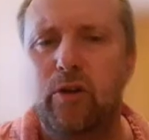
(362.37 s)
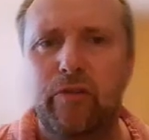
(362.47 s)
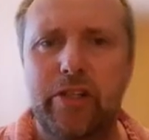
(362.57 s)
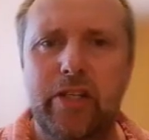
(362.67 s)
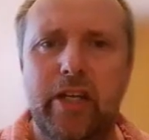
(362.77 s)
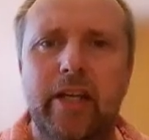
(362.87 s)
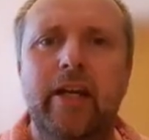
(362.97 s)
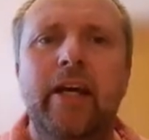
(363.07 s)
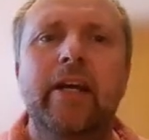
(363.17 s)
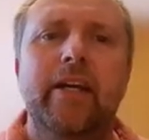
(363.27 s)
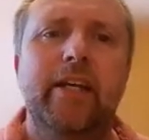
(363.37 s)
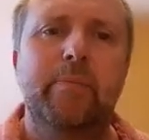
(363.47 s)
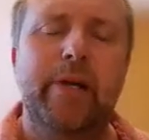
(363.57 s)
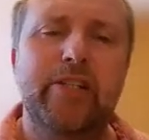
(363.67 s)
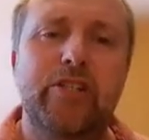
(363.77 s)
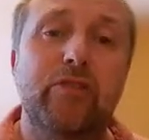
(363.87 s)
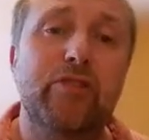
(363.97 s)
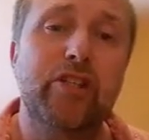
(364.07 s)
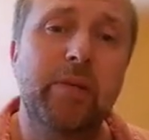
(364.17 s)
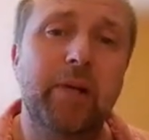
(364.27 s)
risking in the presence of
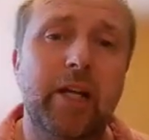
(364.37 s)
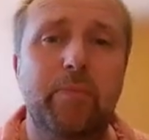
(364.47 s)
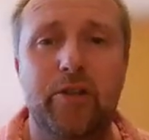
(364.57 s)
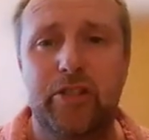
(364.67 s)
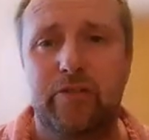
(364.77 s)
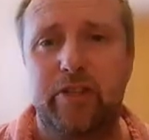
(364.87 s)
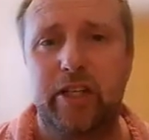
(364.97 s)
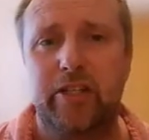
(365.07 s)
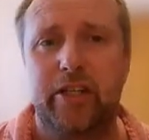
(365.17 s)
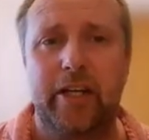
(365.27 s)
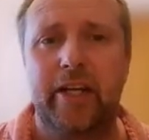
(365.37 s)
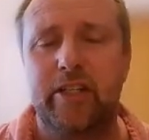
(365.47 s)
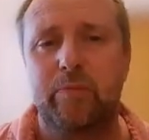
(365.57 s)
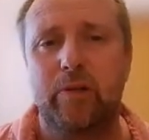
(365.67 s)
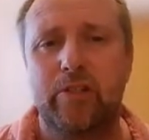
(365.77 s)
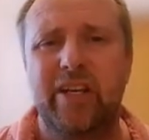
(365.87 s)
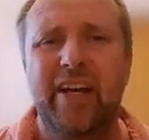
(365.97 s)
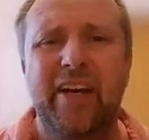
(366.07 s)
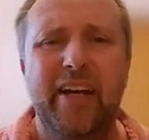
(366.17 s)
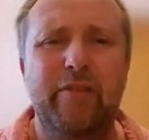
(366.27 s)
seemingly positive DHI attributes.
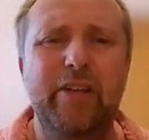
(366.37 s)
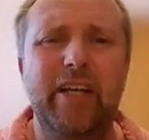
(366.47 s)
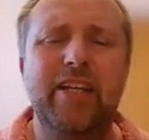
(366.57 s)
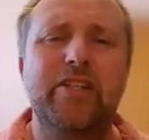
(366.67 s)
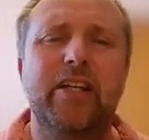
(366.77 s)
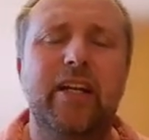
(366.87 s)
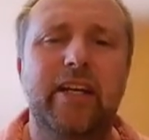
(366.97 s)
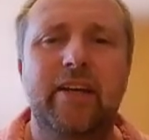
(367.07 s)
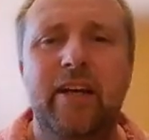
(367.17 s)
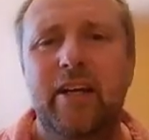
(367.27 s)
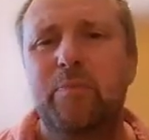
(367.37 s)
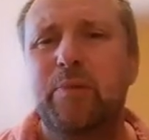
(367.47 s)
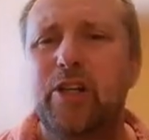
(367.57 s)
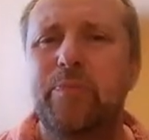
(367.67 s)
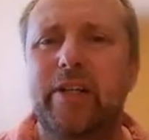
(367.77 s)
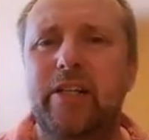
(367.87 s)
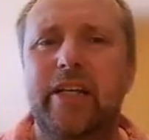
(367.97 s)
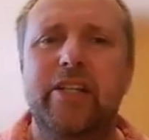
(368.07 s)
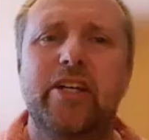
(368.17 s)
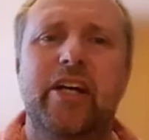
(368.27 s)
And realistically, a prospect in
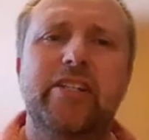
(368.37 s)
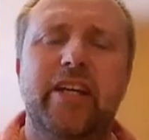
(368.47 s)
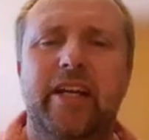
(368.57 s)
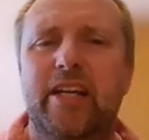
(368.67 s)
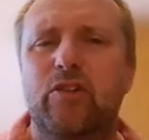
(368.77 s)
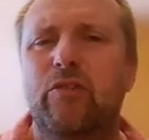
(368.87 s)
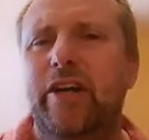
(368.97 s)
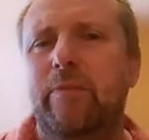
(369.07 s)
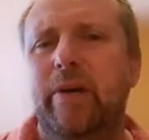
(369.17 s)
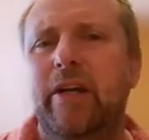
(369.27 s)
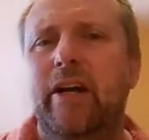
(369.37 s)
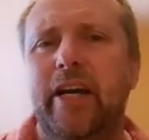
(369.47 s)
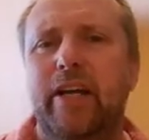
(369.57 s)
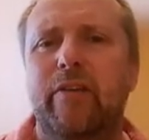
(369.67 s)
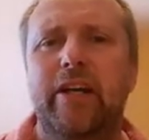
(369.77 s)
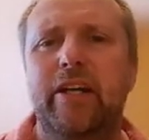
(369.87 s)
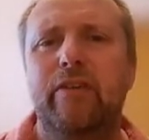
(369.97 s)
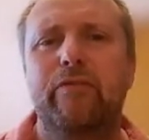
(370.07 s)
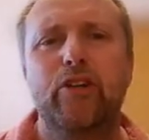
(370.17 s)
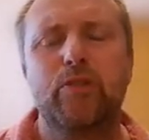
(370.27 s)
DHI setting has already been high graded in the
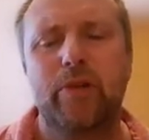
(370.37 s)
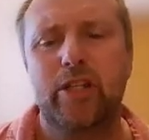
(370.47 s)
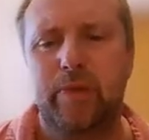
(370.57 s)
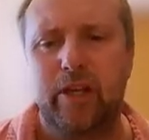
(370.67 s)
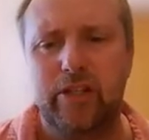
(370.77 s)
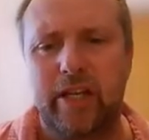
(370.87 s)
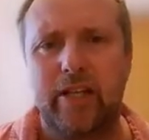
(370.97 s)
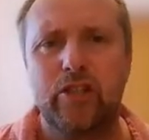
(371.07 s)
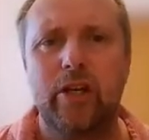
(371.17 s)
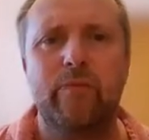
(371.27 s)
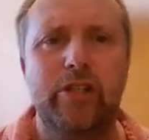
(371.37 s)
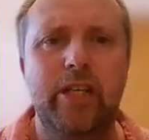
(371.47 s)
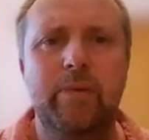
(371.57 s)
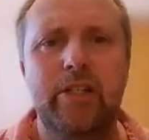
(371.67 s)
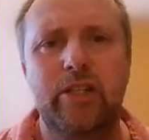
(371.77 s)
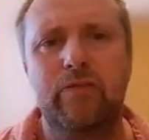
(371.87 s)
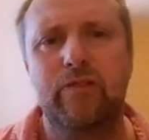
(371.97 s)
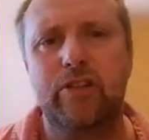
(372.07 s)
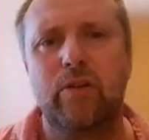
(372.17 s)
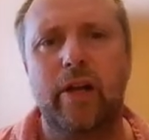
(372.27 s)
first place because it has some redeeming
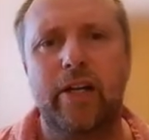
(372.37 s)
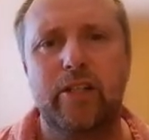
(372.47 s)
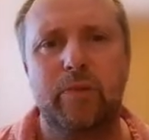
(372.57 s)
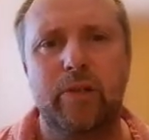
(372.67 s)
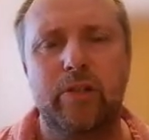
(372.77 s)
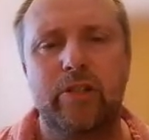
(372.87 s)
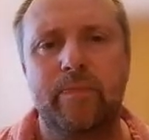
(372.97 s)
geophysical attributes.